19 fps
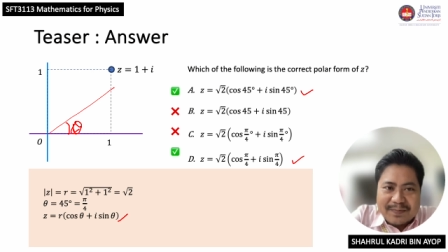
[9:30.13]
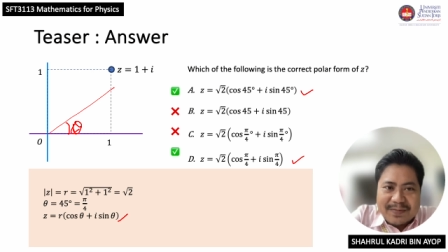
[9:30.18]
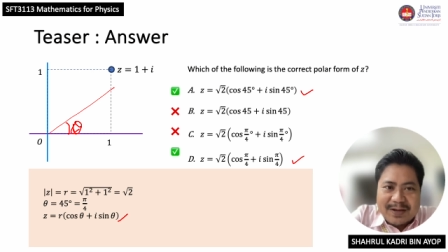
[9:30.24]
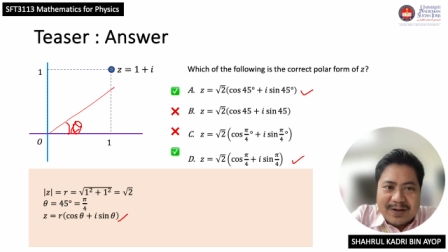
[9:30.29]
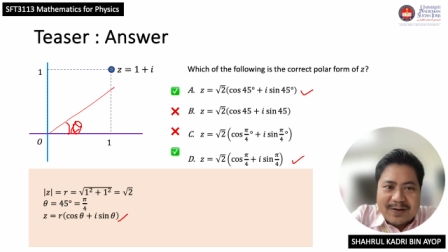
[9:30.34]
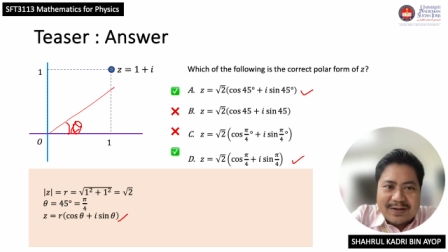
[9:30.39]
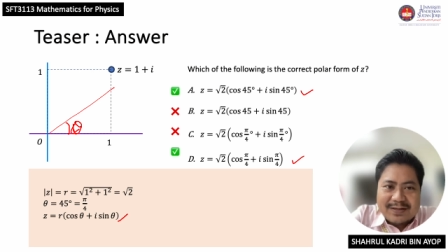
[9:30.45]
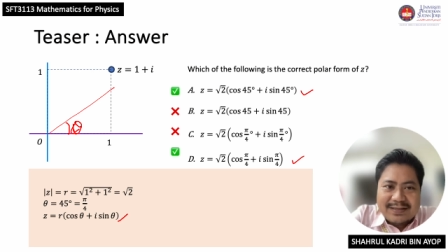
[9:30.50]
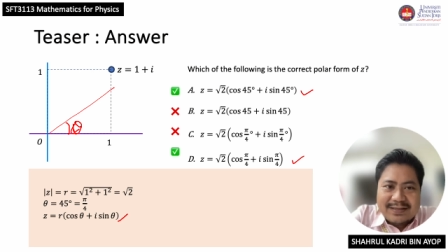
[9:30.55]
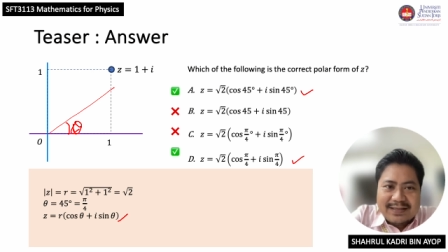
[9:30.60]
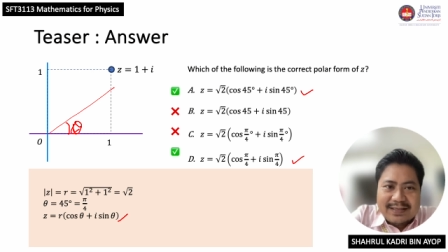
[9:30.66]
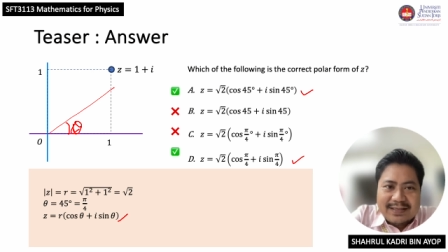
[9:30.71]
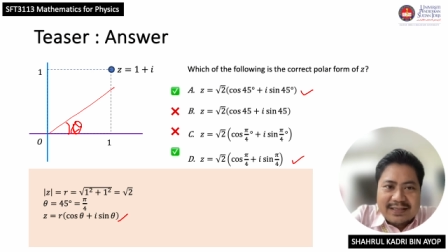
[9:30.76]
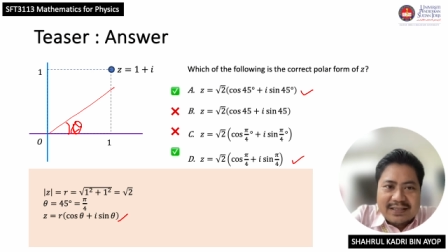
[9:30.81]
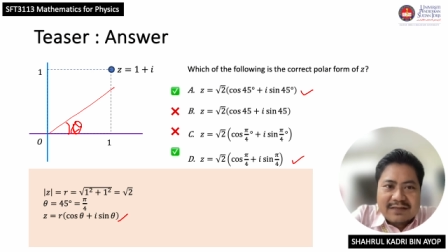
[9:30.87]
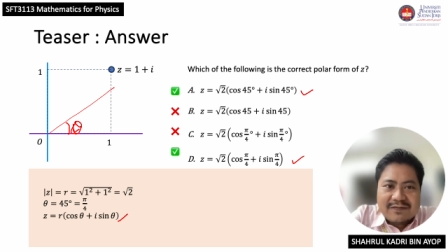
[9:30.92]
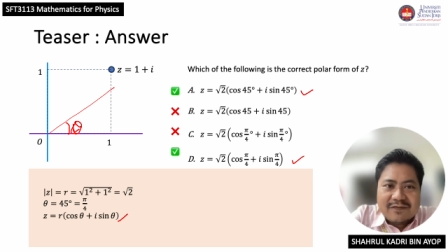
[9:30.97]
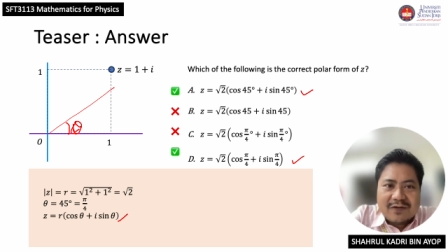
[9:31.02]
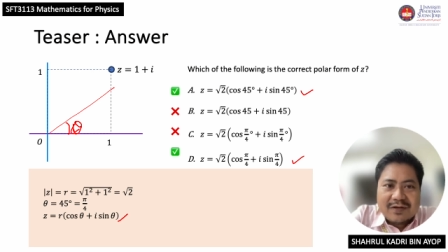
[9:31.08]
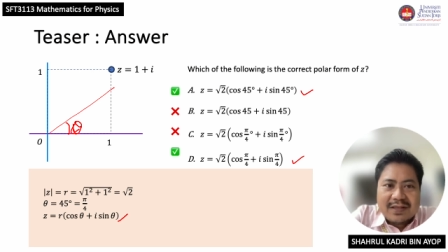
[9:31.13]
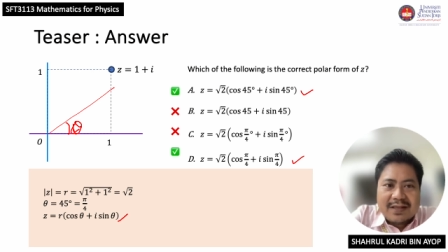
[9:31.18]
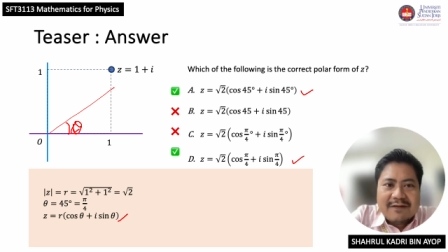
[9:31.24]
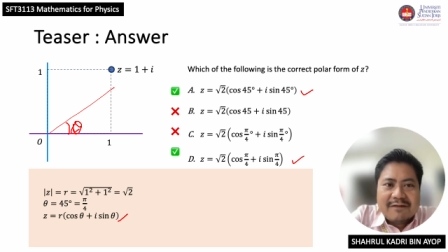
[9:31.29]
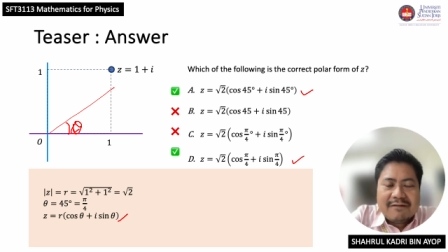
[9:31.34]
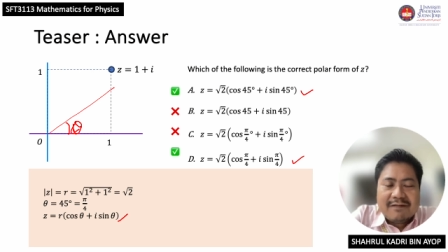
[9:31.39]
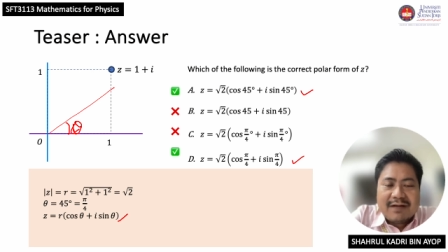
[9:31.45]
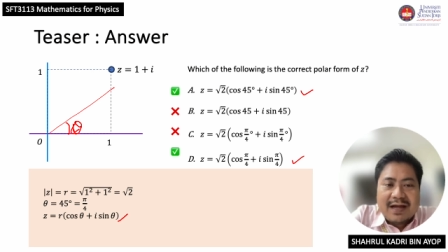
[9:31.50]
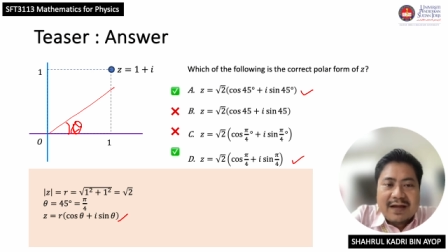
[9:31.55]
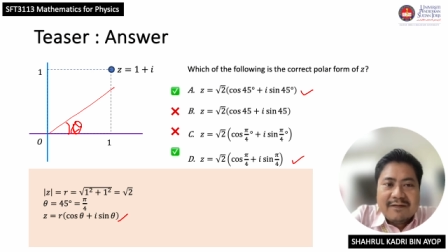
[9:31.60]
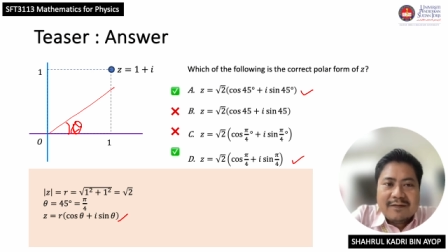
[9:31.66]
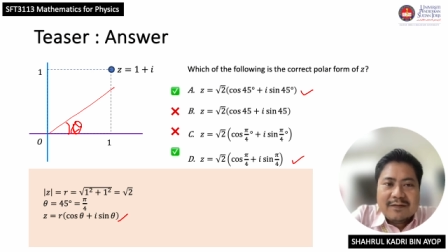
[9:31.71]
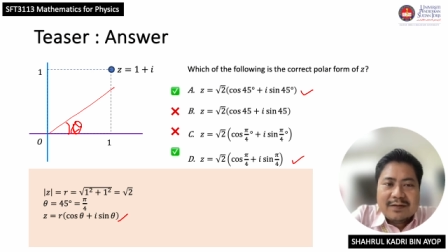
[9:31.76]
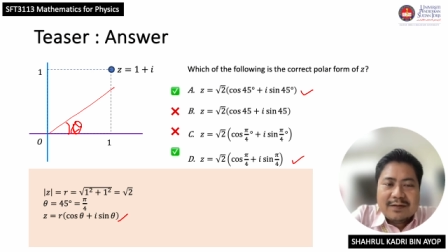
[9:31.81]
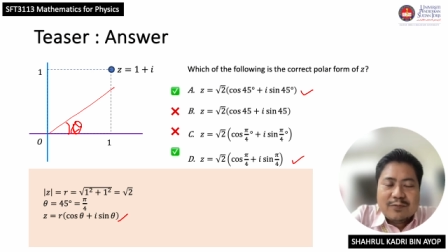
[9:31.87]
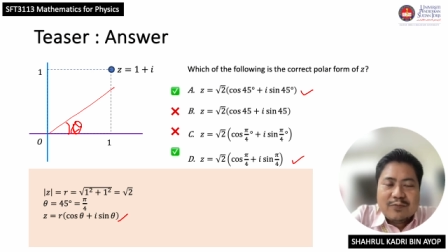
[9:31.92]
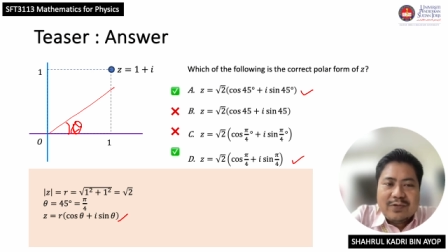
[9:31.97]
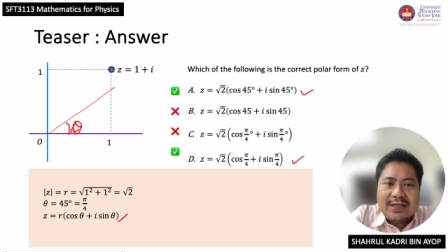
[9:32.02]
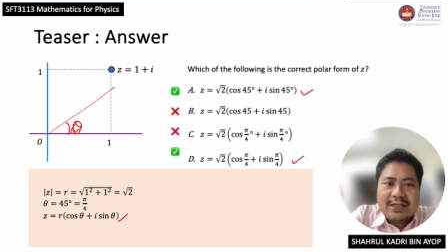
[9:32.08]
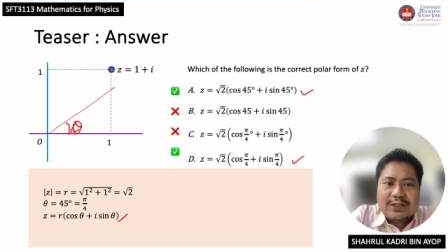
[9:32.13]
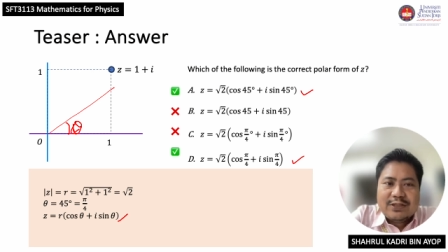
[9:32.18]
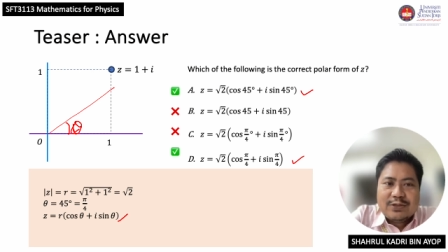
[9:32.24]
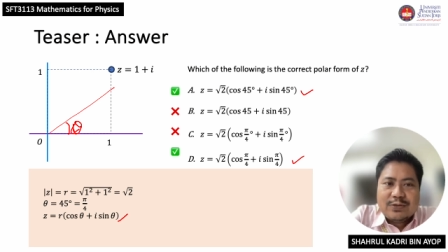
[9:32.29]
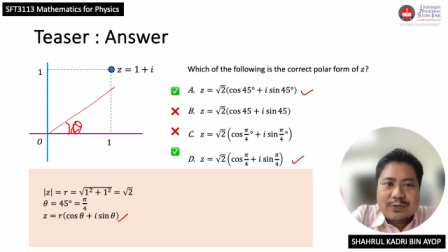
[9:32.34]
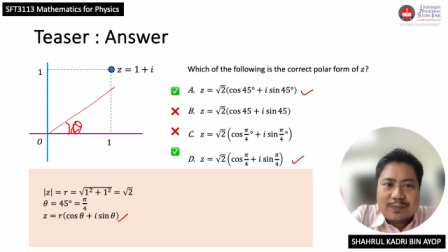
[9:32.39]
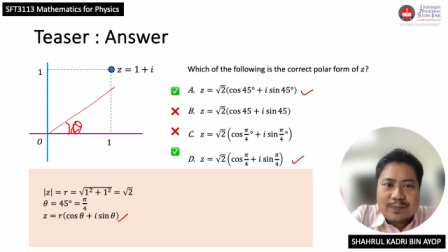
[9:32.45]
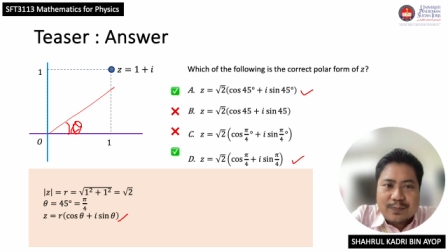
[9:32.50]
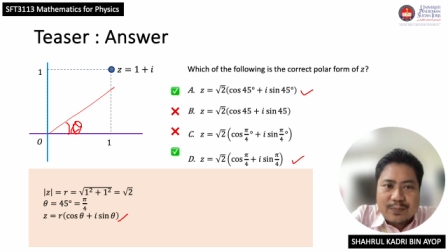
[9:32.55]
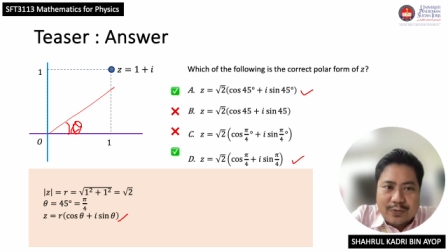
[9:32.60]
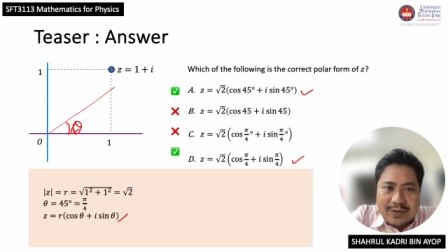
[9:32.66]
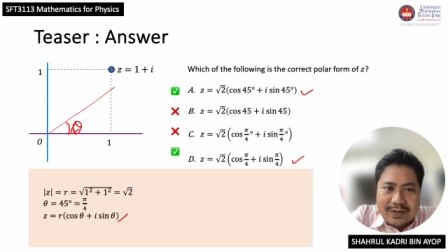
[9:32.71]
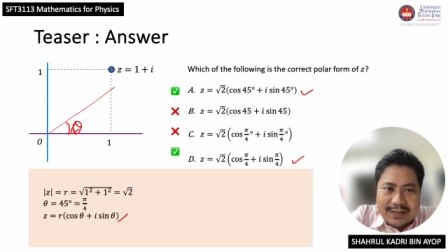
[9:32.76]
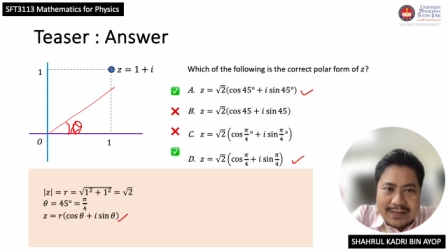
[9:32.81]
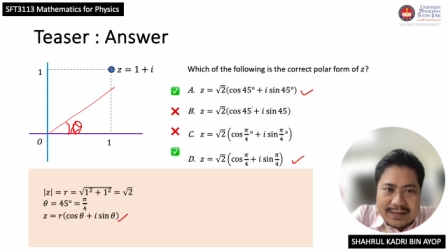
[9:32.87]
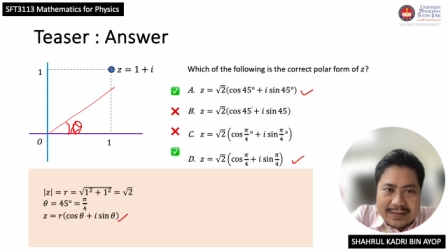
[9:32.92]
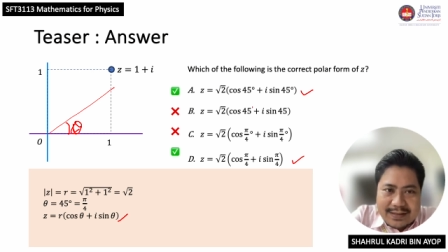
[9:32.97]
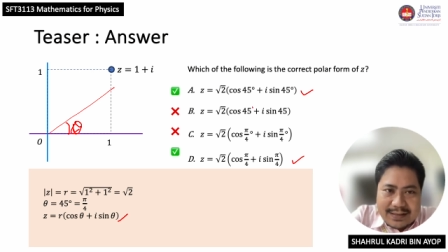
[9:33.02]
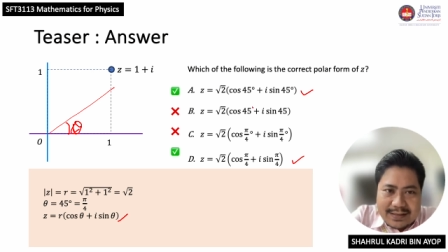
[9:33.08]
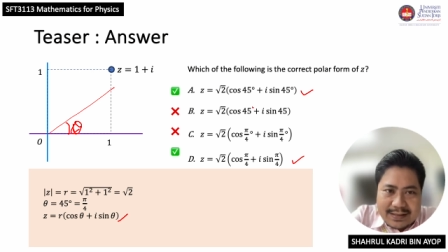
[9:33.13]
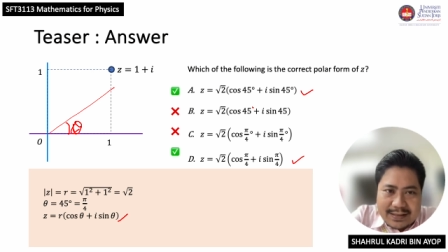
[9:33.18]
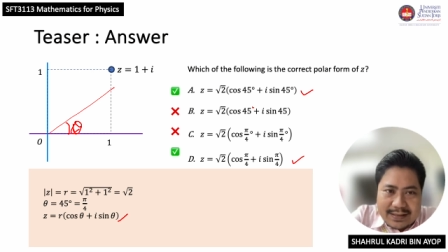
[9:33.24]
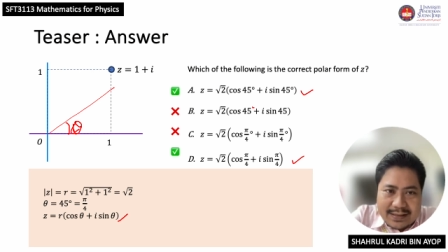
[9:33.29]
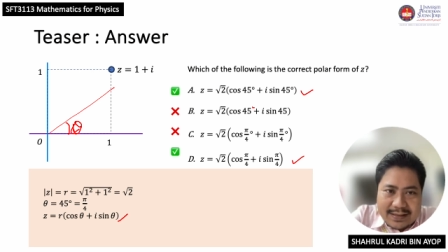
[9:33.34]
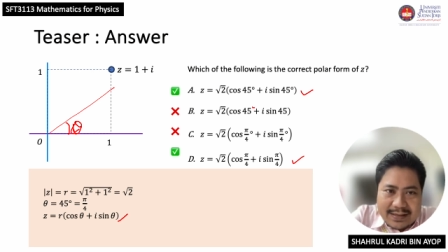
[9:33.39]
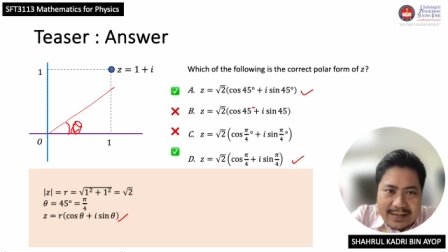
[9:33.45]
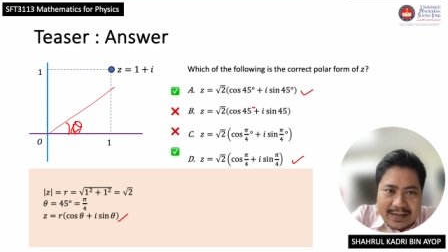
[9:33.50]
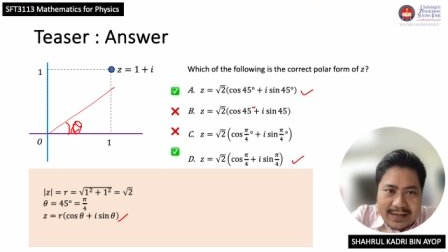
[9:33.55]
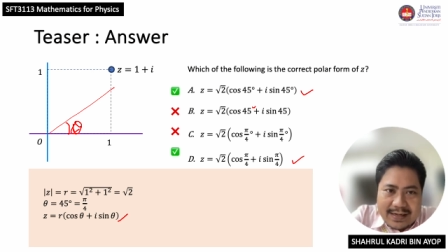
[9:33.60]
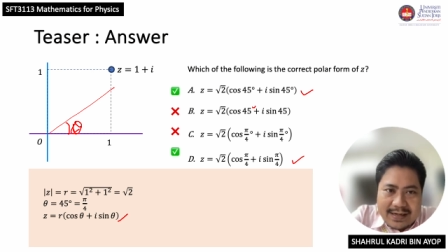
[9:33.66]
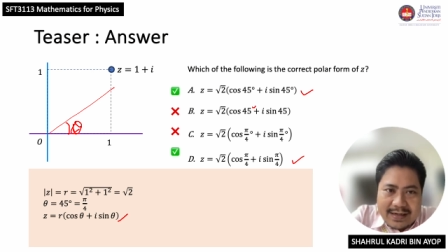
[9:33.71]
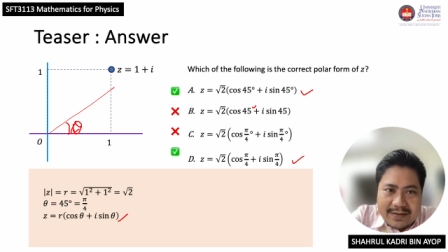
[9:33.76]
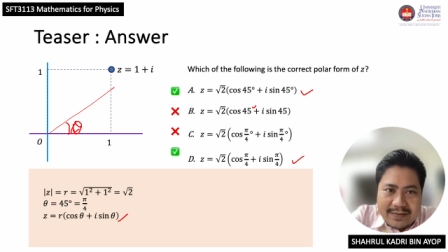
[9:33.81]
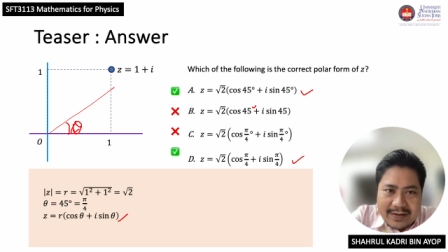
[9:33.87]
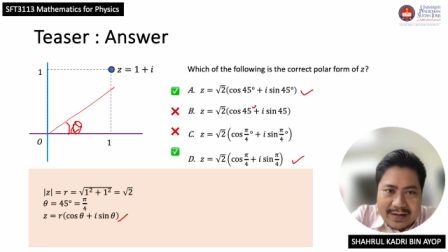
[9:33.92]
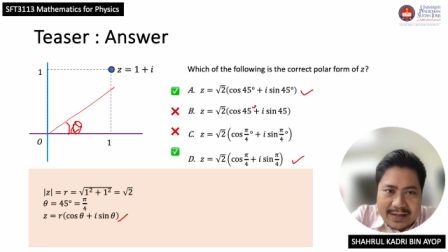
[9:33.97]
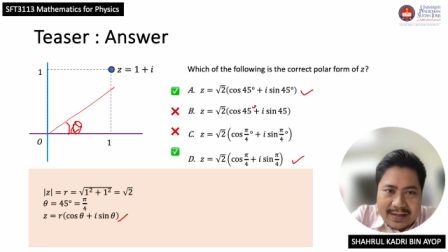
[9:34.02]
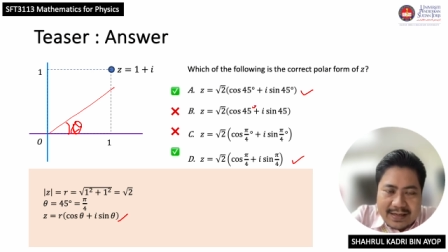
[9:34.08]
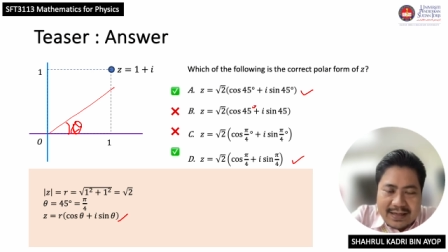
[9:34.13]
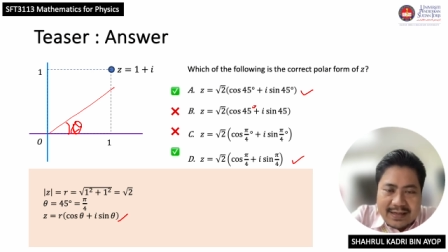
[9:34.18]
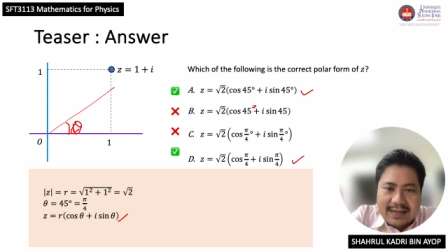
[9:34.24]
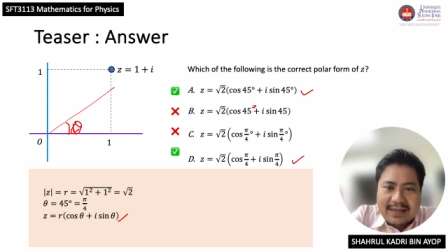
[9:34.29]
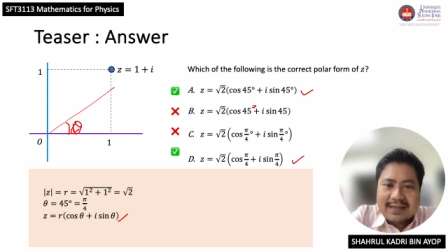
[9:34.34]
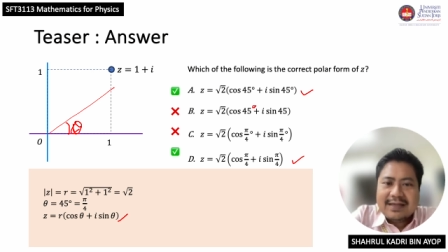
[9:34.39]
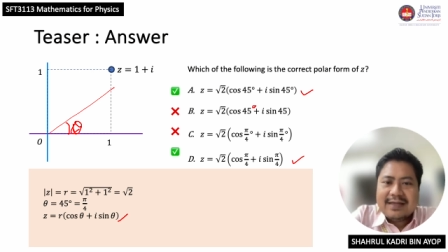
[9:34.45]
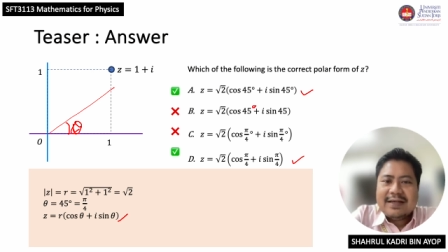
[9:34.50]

Because this is 45, we should put the degree